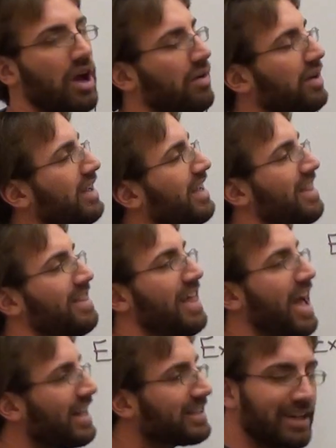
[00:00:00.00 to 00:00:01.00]
No,
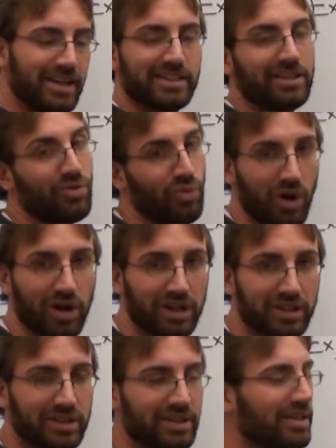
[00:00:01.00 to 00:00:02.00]
that doesn't work.
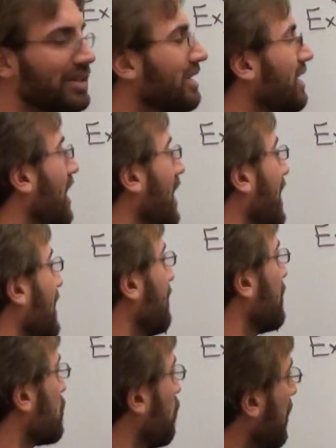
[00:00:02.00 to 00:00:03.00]
Uh, if
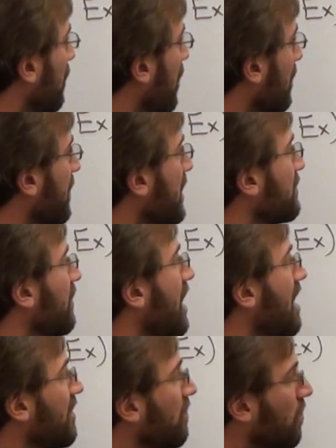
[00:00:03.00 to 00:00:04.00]
there's one log base
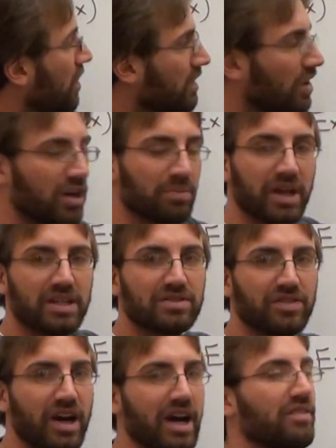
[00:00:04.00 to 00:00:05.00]
5 and one log base
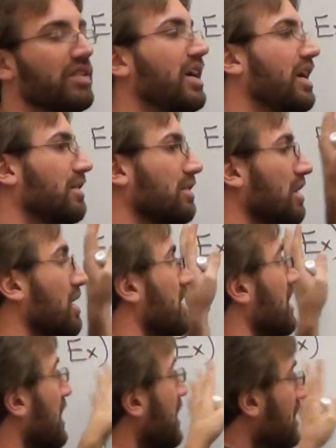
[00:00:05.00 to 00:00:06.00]
5 on
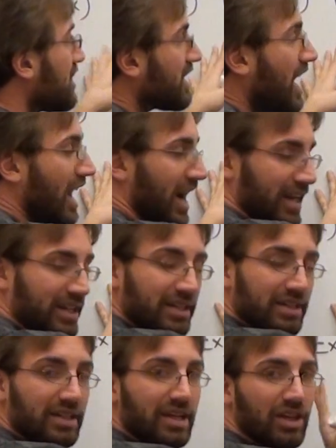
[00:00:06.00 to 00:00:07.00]
each side,
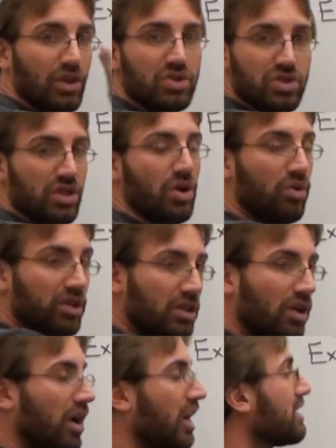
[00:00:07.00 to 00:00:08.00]
and those are the only
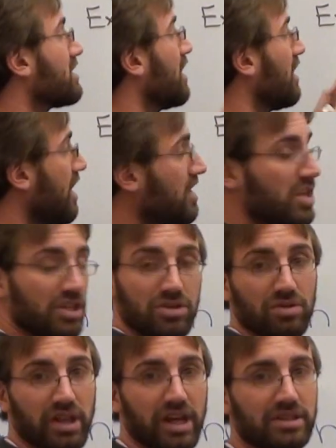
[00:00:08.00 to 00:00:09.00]
logs, then you can
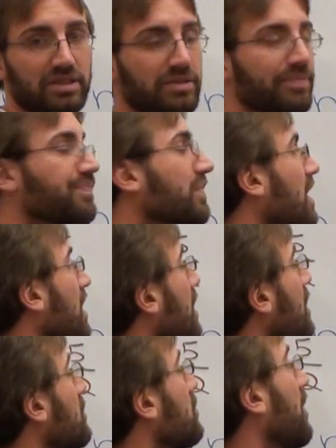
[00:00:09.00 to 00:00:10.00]
do that.
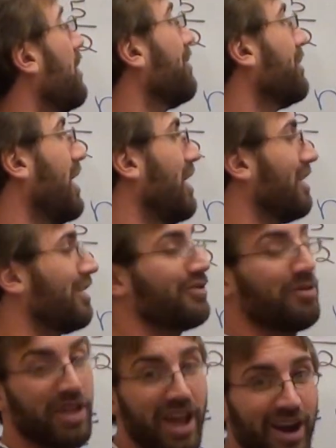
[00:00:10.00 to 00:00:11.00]
So uh,
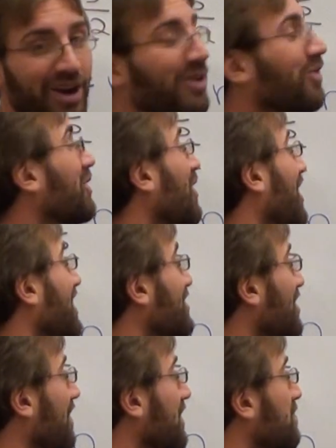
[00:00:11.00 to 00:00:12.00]
from there, we'll go ahead and
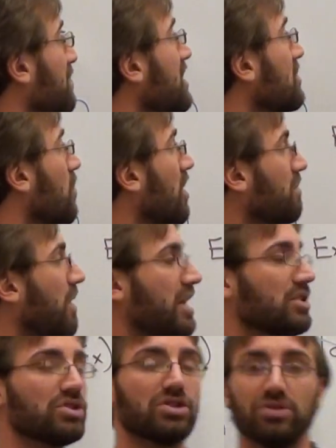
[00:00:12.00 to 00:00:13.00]
solve this. p squared
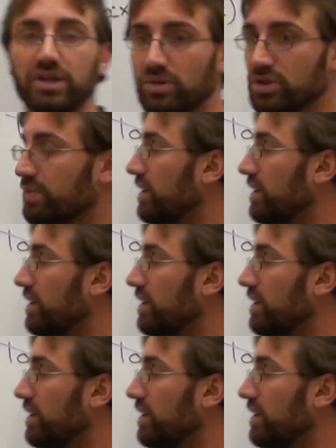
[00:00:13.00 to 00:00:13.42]
minus 2 equals